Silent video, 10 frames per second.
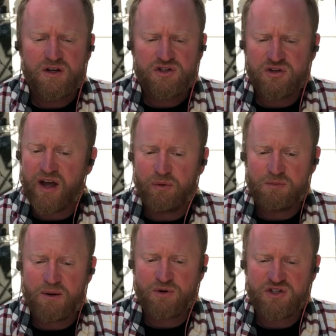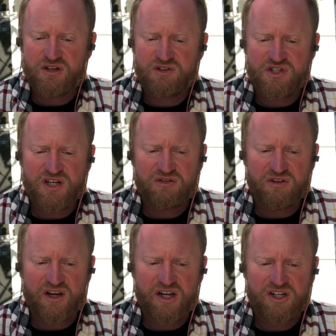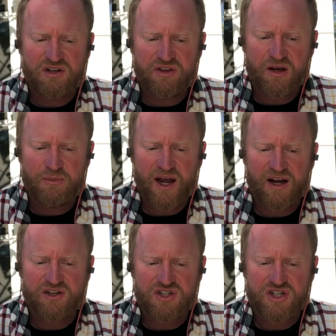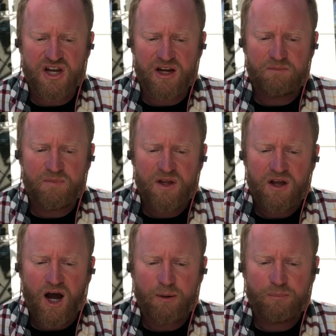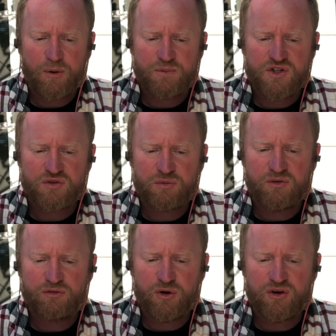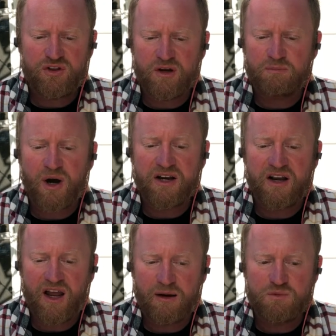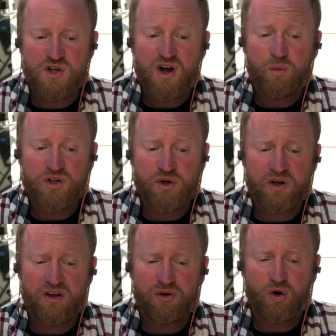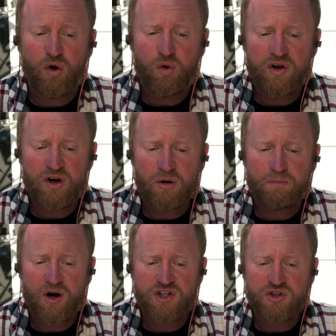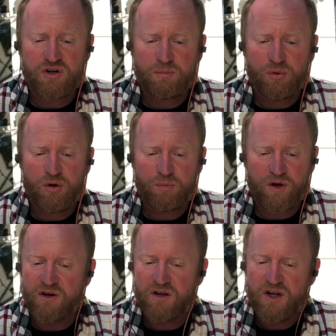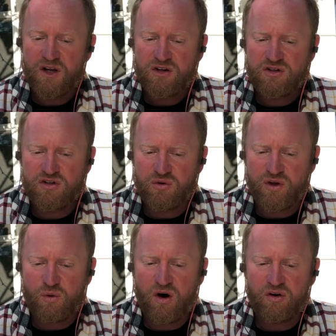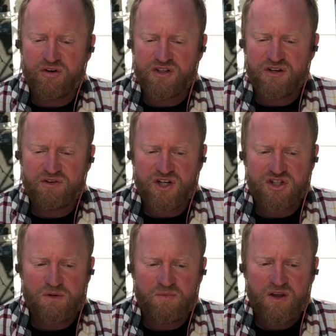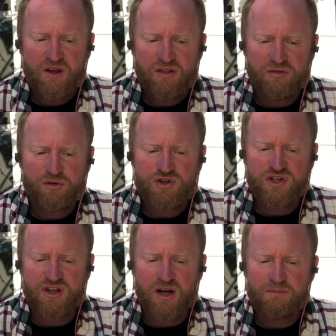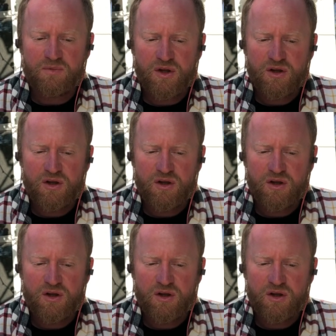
so that we may perceive distinctly that each of them had to say, I purposely refer to them by names which are either wholly or partially appropriate to the qualities of each. The first of them,